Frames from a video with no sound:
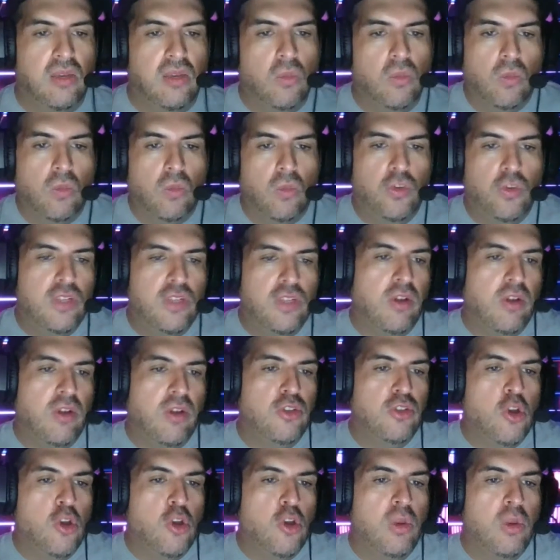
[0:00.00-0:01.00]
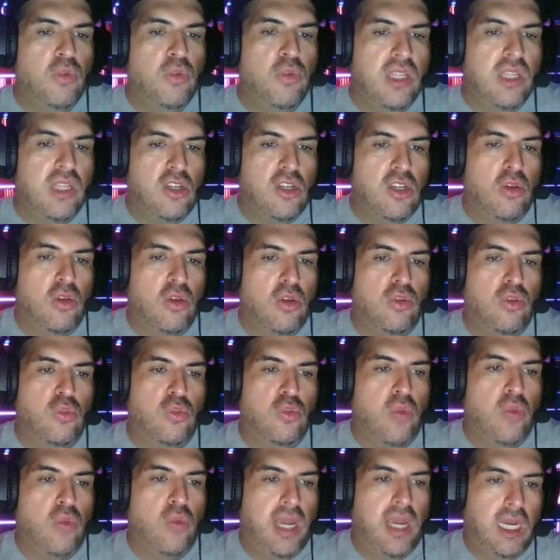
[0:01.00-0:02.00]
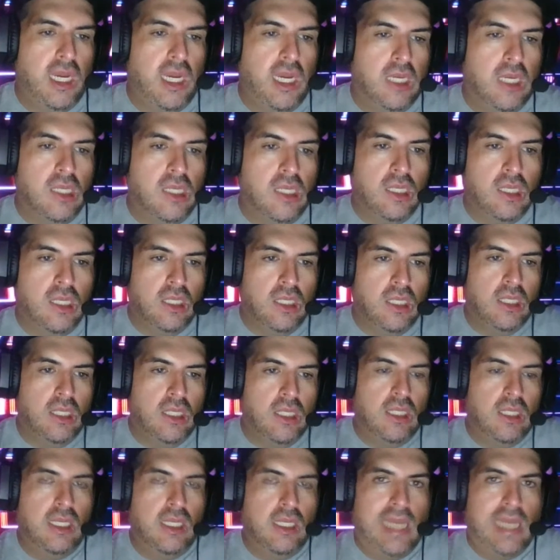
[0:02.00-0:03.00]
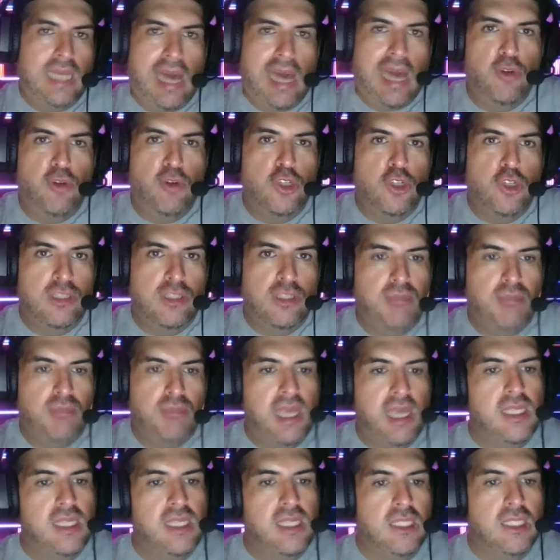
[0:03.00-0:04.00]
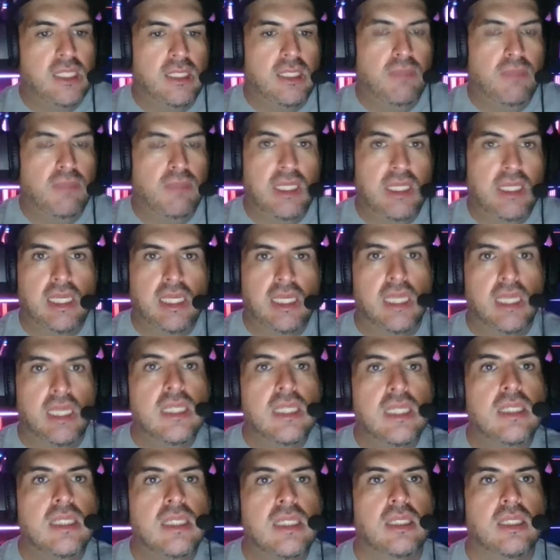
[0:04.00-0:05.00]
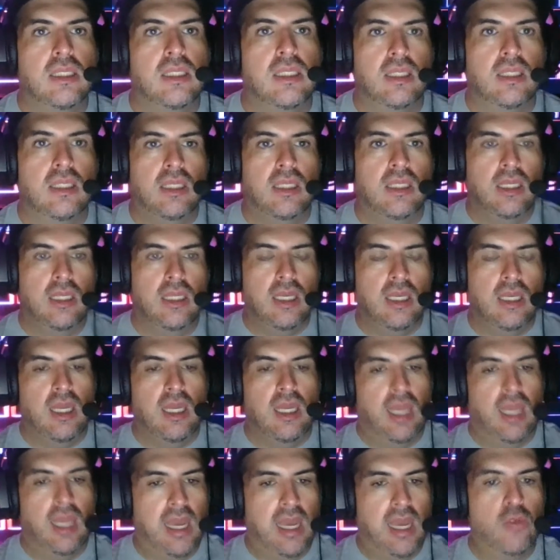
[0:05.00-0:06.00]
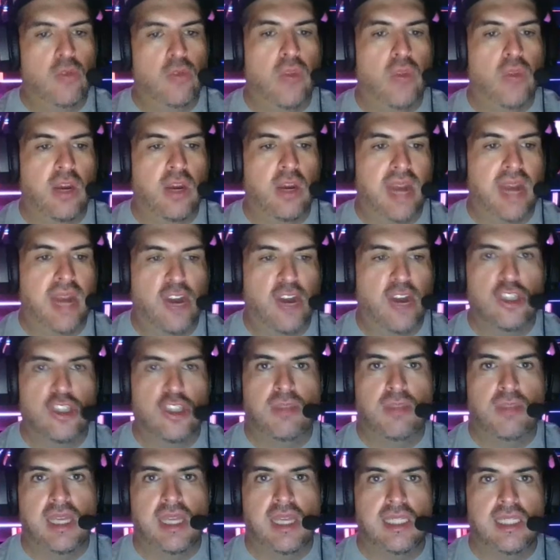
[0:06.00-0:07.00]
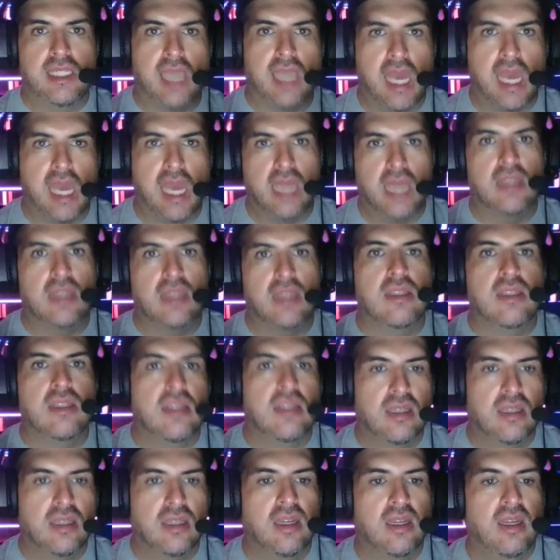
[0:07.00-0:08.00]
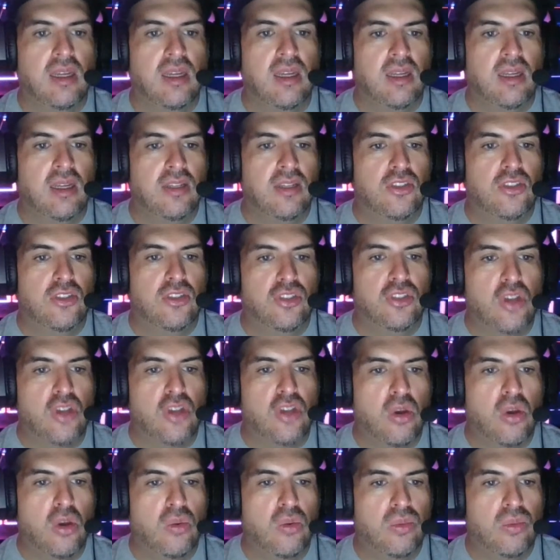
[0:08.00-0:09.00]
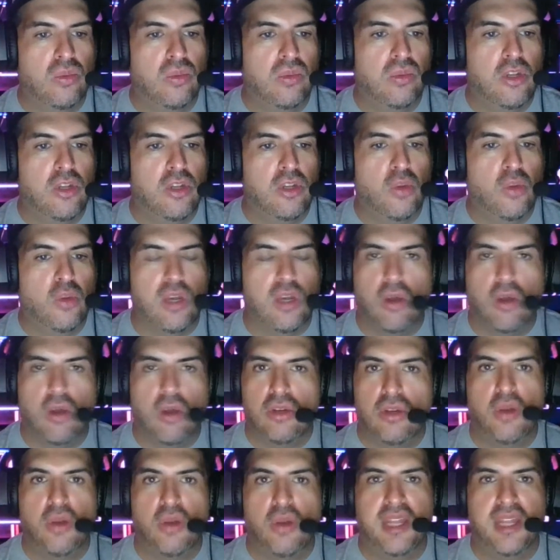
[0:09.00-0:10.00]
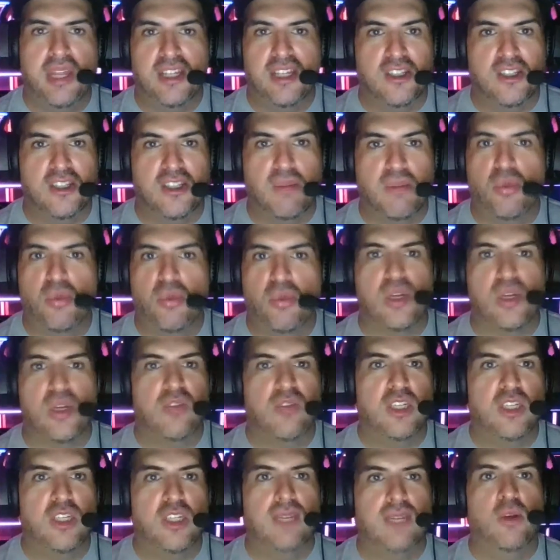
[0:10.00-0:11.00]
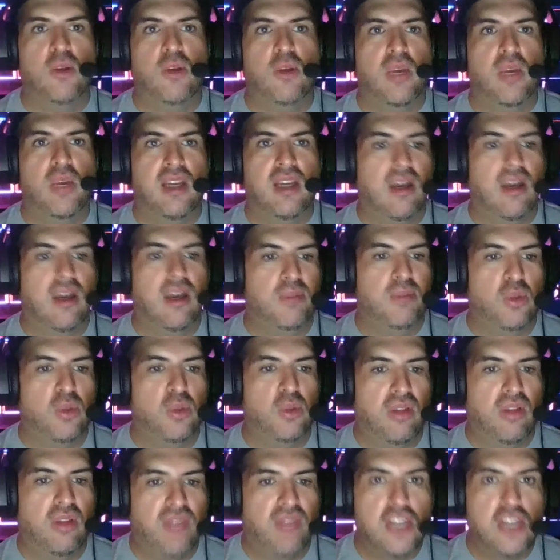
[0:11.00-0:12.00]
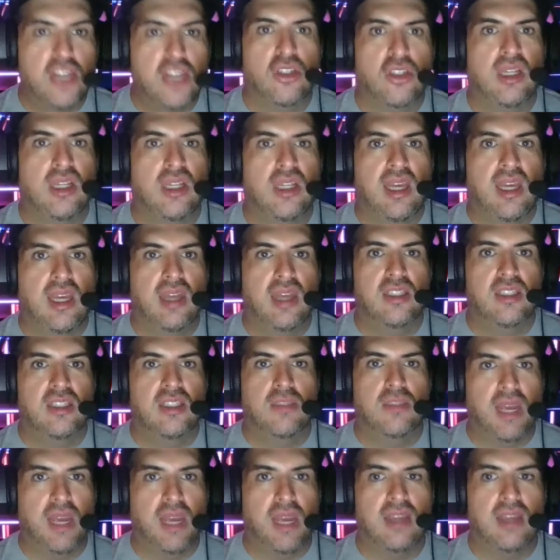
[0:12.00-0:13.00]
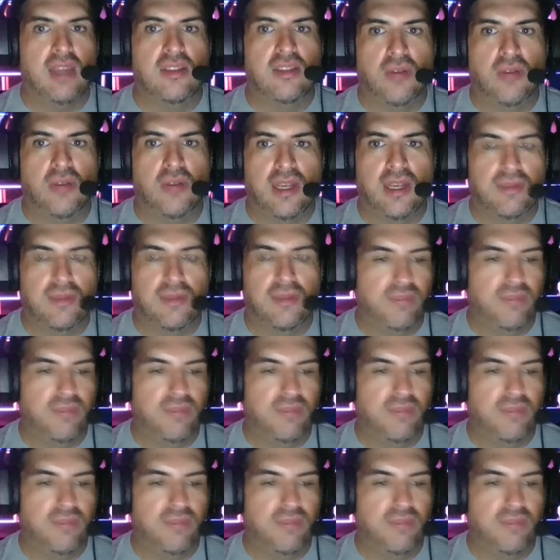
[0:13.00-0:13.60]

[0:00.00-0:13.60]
first of all, no one really knows where outer space begins and where airspace ends. So, you know, we all know that at some point, if you keep going up, you'll eventually hit space, right?